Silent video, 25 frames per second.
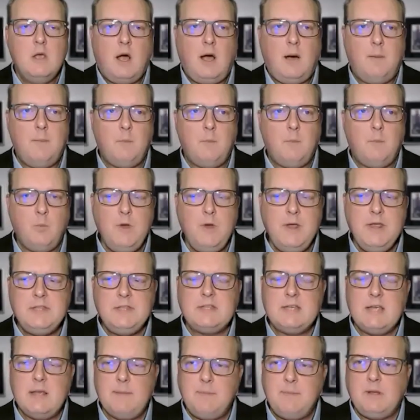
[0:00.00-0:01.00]

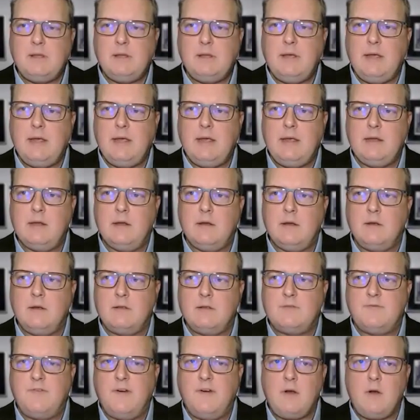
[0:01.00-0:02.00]

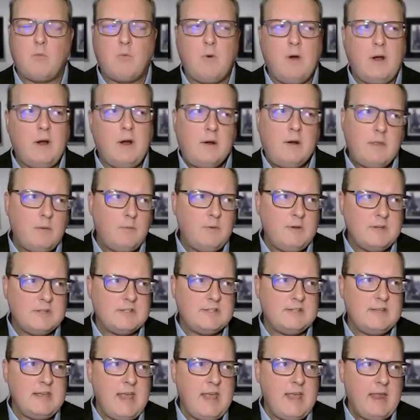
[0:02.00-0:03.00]
It's very rare that we
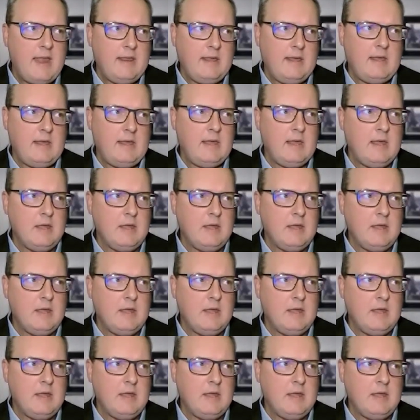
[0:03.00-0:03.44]
see any